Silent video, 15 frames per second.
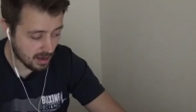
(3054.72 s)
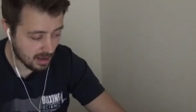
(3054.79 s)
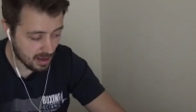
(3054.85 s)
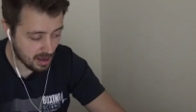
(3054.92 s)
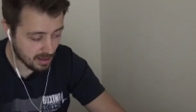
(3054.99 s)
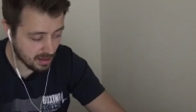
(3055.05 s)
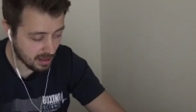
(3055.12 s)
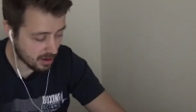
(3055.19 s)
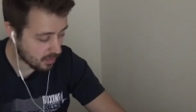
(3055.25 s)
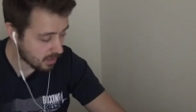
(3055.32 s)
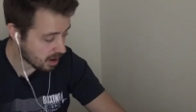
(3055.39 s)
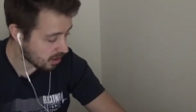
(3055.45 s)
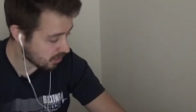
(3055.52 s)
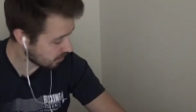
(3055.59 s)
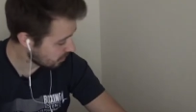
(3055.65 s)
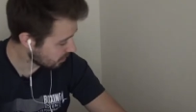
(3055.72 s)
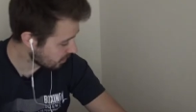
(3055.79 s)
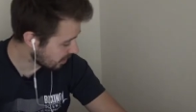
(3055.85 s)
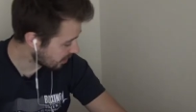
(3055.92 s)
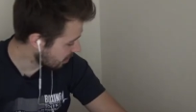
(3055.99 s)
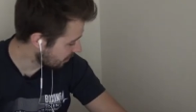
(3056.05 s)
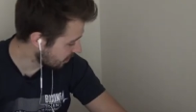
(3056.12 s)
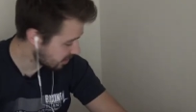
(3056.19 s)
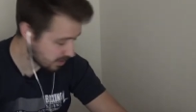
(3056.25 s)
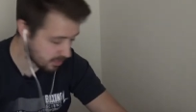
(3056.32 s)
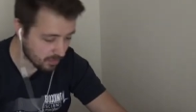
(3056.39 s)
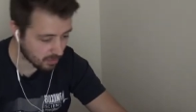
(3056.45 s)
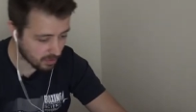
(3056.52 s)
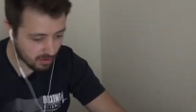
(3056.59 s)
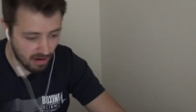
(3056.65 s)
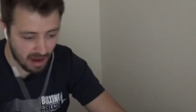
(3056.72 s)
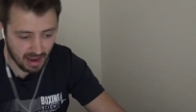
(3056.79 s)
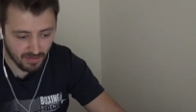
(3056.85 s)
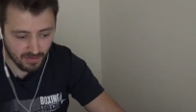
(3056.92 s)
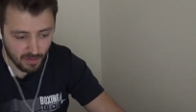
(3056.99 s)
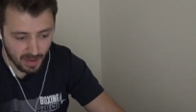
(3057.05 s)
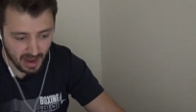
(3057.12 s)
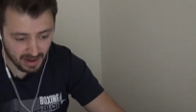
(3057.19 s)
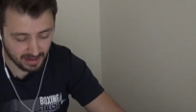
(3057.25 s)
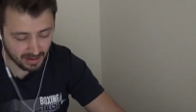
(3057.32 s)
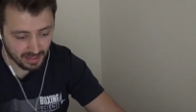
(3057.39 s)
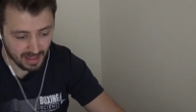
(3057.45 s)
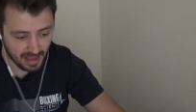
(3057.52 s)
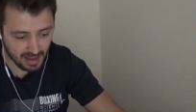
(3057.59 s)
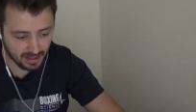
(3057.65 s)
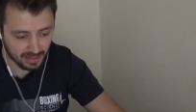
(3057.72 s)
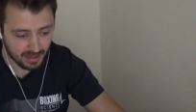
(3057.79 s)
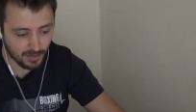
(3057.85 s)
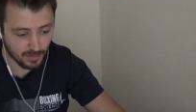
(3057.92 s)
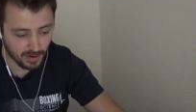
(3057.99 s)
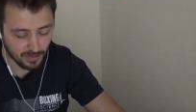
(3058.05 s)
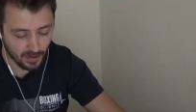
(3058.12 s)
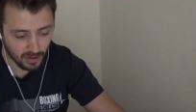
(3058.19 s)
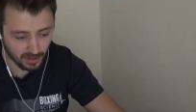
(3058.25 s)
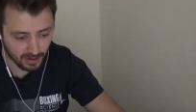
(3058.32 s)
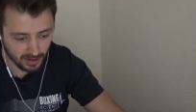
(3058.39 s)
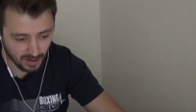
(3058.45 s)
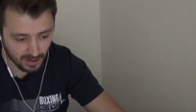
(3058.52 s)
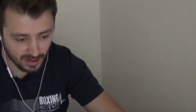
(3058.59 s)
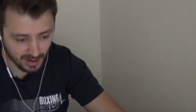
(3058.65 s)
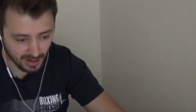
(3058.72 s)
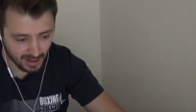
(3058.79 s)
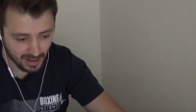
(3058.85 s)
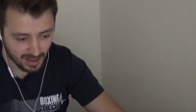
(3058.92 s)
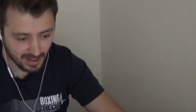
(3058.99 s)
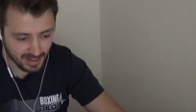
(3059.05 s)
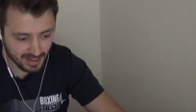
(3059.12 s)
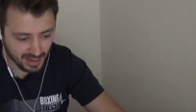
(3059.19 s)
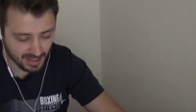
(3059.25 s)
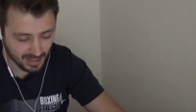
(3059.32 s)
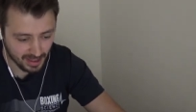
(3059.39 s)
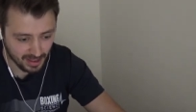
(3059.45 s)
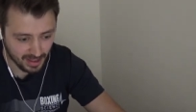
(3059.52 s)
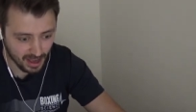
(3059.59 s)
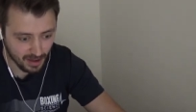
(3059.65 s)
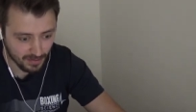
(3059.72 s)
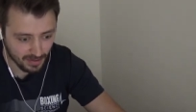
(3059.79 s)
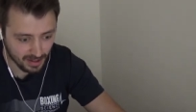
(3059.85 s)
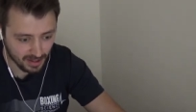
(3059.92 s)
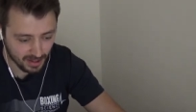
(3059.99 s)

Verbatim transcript: I tell you what, we've covered some great information there. I think we've only just skinned the surface.